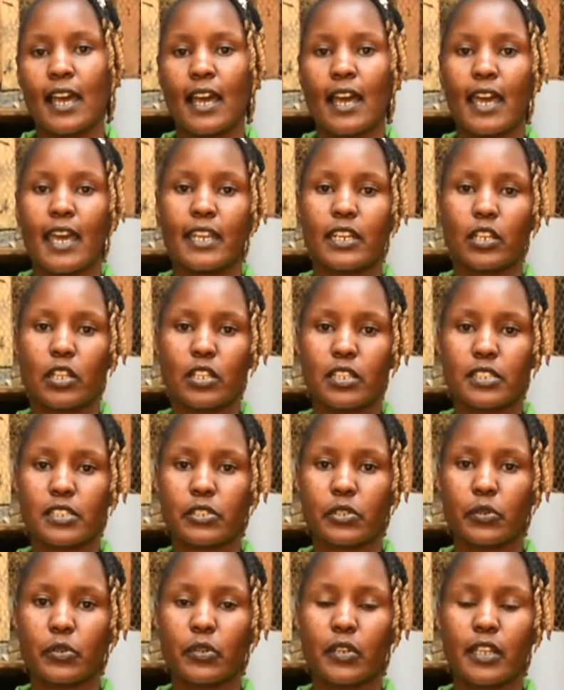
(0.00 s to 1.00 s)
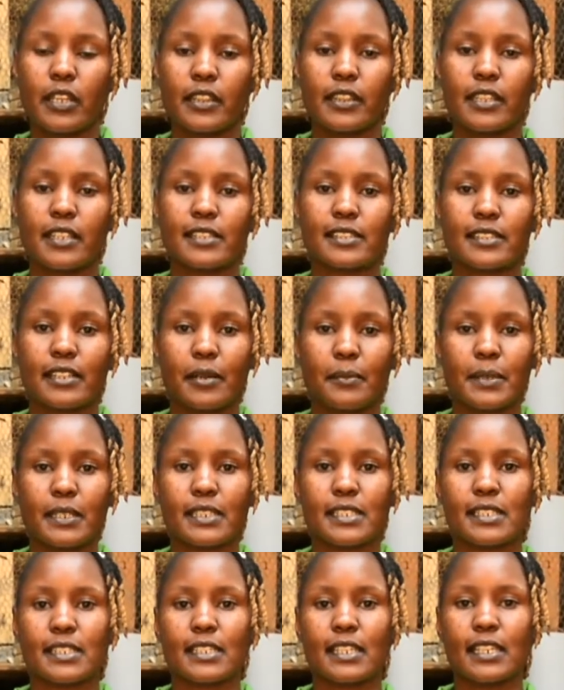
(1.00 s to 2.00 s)
And also these
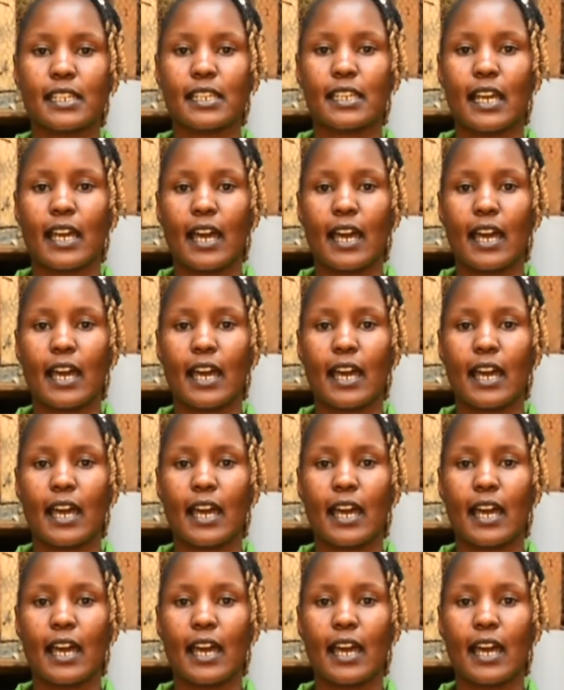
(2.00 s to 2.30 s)
rabbits, they